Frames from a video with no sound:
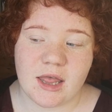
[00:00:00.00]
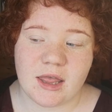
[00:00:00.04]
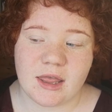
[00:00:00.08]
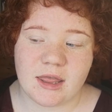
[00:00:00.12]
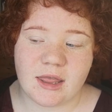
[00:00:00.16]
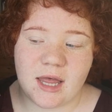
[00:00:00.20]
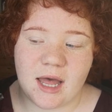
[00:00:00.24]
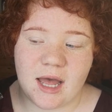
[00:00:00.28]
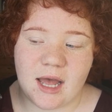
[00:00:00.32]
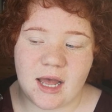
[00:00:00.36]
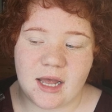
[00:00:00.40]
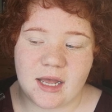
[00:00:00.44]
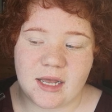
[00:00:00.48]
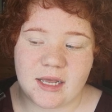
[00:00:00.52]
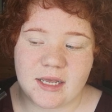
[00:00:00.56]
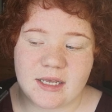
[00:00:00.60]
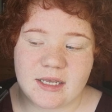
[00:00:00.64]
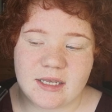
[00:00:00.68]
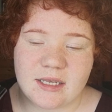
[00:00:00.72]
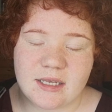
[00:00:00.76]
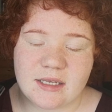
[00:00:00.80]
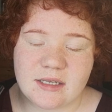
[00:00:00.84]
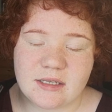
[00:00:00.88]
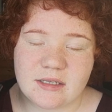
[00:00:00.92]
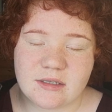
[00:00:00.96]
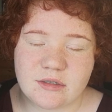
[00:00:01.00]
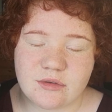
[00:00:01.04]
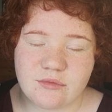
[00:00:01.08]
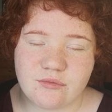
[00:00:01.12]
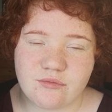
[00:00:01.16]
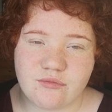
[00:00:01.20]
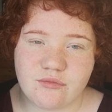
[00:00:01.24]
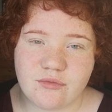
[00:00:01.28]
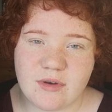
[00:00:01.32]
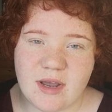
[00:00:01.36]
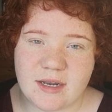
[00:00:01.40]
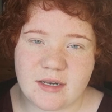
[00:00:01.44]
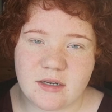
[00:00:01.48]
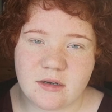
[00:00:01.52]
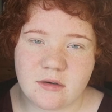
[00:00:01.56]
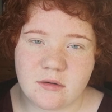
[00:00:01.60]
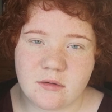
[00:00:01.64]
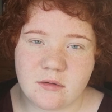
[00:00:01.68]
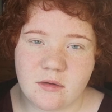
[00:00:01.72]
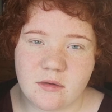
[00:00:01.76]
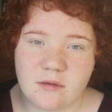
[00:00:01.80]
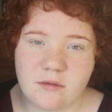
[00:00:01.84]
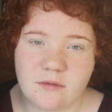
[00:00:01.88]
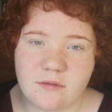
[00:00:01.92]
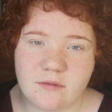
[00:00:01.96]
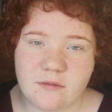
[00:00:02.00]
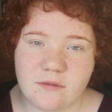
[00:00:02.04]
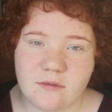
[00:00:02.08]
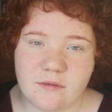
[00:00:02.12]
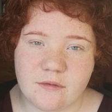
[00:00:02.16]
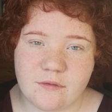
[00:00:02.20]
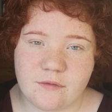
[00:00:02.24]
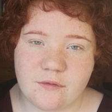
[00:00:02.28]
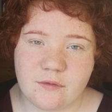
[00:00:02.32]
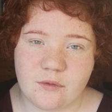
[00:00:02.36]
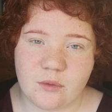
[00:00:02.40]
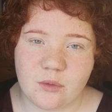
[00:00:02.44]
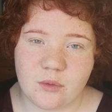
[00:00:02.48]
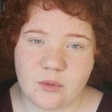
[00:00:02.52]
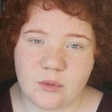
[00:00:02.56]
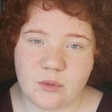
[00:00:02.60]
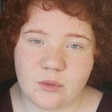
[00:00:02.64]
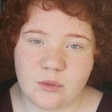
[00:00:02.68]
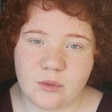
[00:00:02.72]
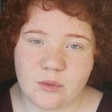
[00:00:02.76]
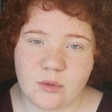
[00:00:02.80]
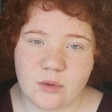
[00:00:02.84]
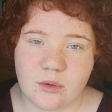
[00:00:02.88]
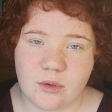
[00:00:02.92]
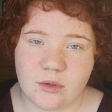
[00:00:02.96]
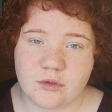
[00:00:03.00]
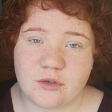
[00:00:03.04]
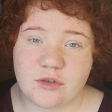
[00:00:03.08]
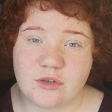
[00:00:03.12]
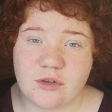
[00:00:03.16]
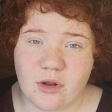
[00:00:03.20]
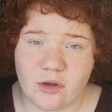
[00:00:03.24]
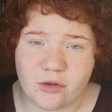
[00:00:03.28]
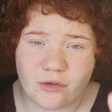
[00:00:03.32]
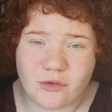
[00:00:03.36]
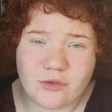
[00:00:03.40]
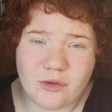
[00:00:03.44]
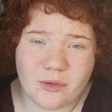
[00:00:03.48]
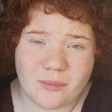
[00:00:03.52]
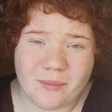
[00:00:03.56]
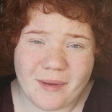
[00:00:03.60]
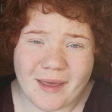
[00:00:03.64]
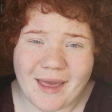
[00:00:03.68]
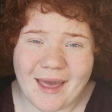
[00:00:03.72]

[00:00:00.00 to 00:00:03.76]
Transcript: that is red enough to like suit my